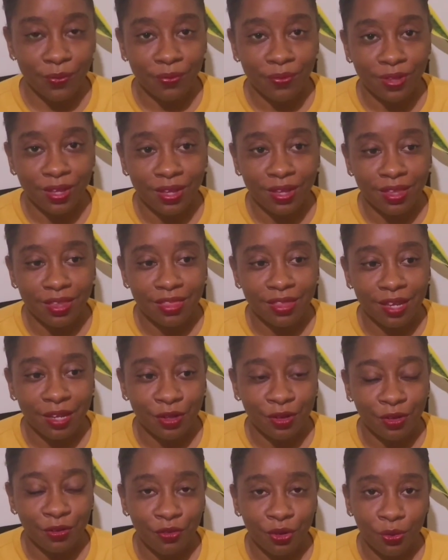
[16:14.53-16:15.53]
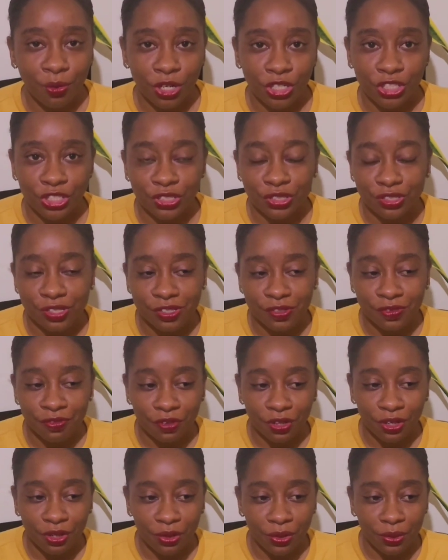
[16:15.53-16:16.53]
thank you for watching this
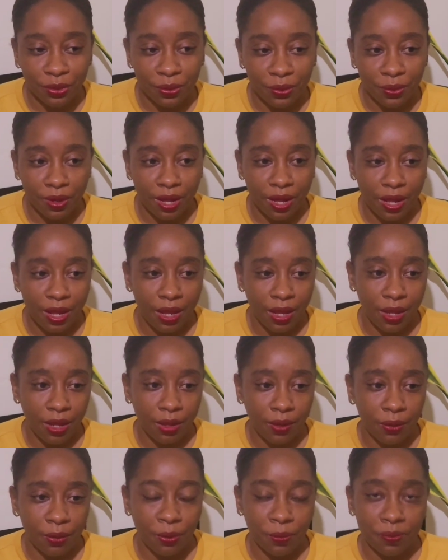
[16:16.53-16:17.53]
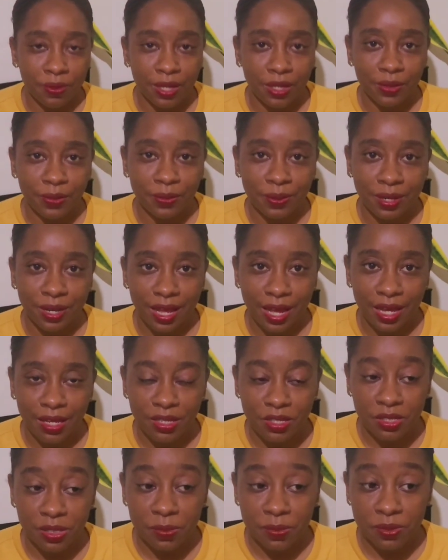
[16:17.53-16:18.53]
video. I hope that you like,
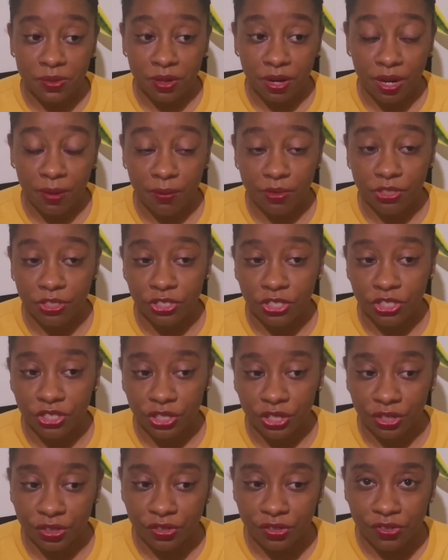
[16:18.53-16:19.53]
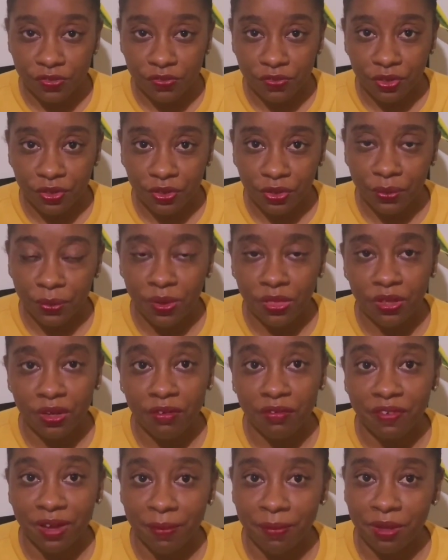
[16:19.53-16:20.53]
subscribe and share this video with your
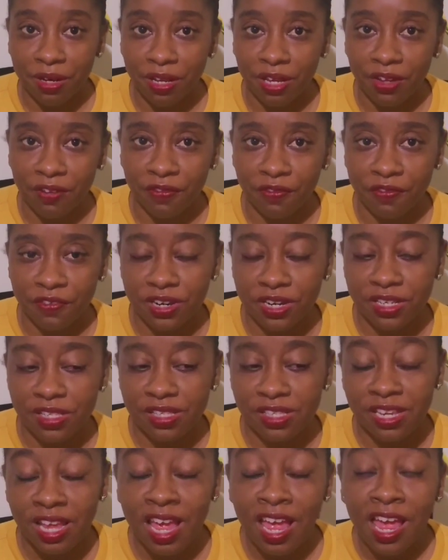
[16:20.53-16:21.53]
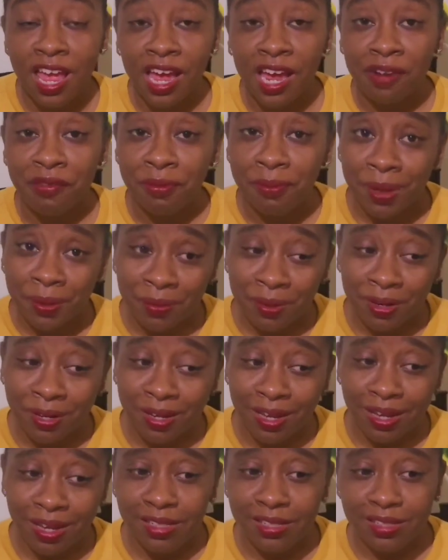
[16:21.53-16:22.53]
family and friends. And remember guys,
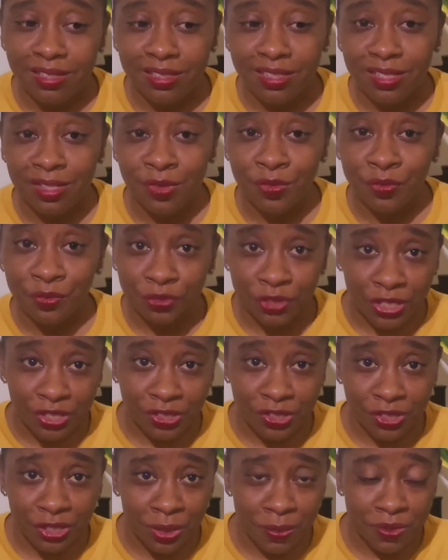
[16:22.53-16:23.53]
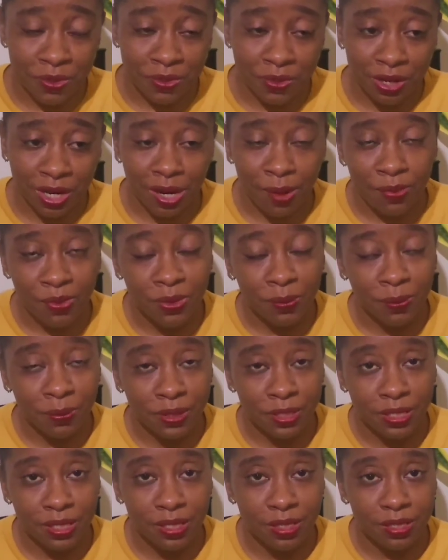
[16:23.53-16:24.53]
it's free to subscribe, so please
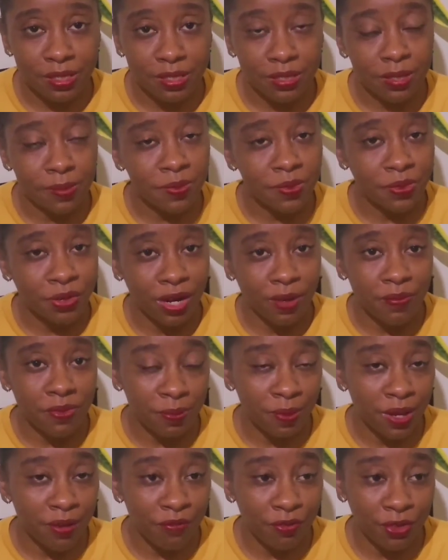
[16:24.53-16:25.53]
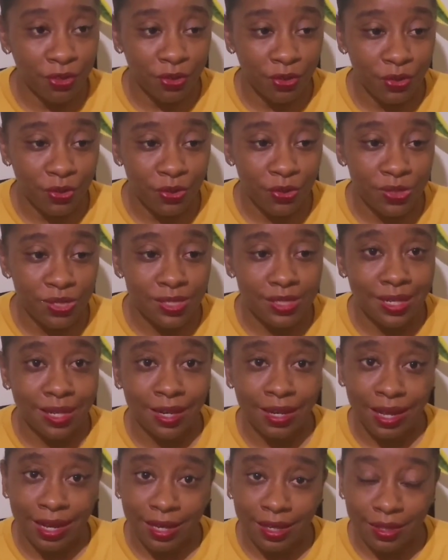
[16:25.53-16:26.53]
subscribe to my videos and like
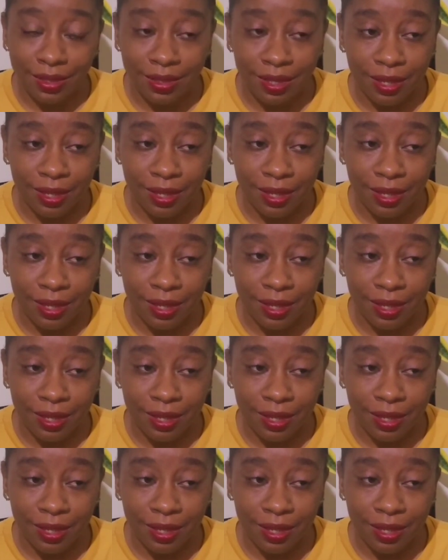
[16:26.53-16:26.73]
them,